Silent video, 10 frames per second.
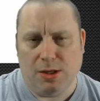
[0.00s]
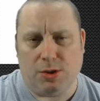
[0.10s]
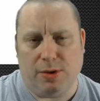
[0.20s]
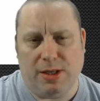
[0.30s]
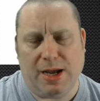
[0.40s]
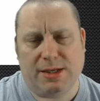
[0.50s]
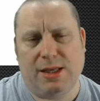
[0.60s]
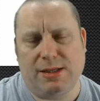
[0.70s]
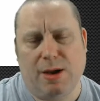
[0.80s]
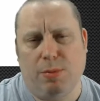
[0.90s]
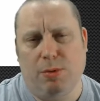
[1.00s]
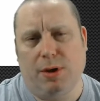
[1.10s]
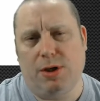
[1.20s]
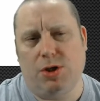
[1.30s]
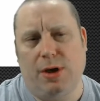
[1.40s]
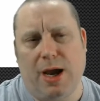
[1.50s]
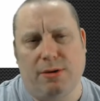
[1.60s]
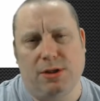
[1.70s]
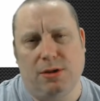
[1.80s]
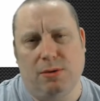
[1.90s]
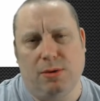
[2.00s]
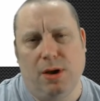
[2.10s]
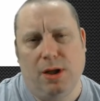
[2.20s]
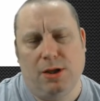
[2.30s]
So in the next example, we're going to show you how to do